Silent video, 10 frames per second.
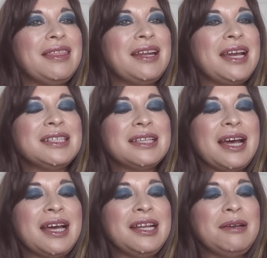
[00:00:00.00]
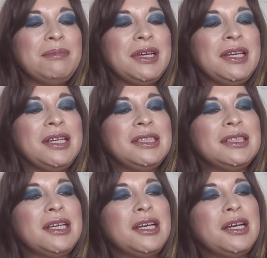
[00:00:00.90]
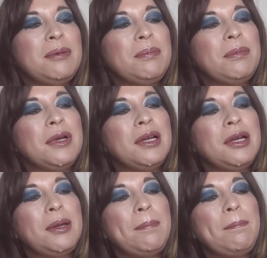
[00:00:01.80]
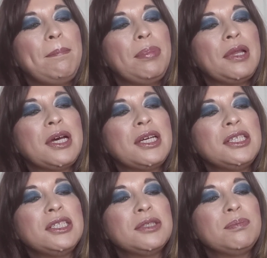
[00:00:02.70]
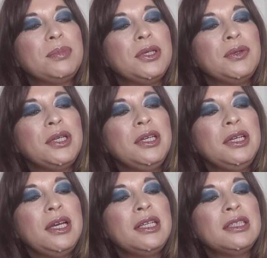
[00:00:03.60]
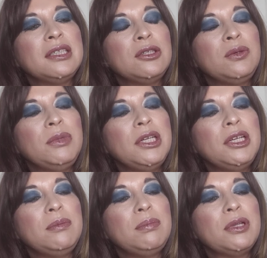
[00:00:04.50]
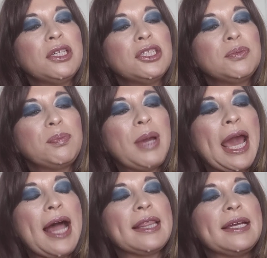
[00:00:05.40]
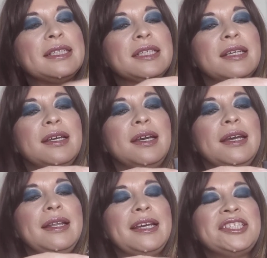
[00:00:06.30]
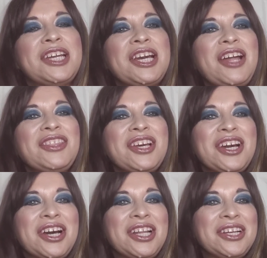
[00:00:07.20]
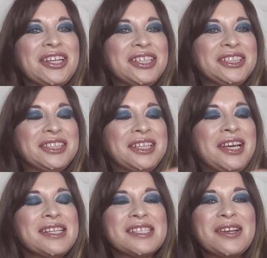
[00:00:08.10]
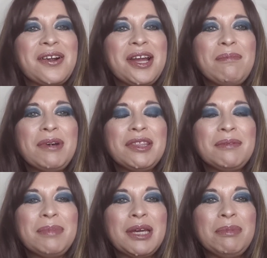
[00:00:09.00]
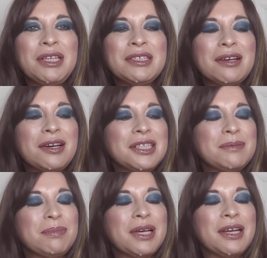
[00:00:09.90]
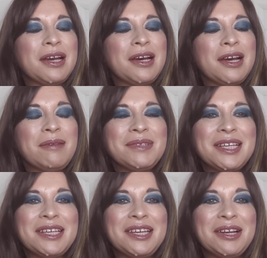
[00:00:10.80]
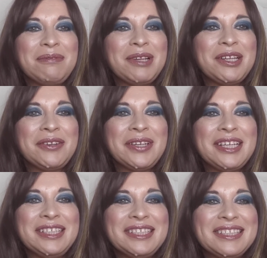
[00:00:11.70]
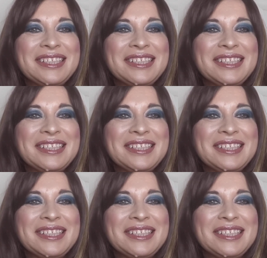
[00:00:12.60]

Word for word: the next item is a blush beauty and it's illuminating blush palette let's check out the colors sorry about the baby songs, but uh, I'm taking care of my little niece.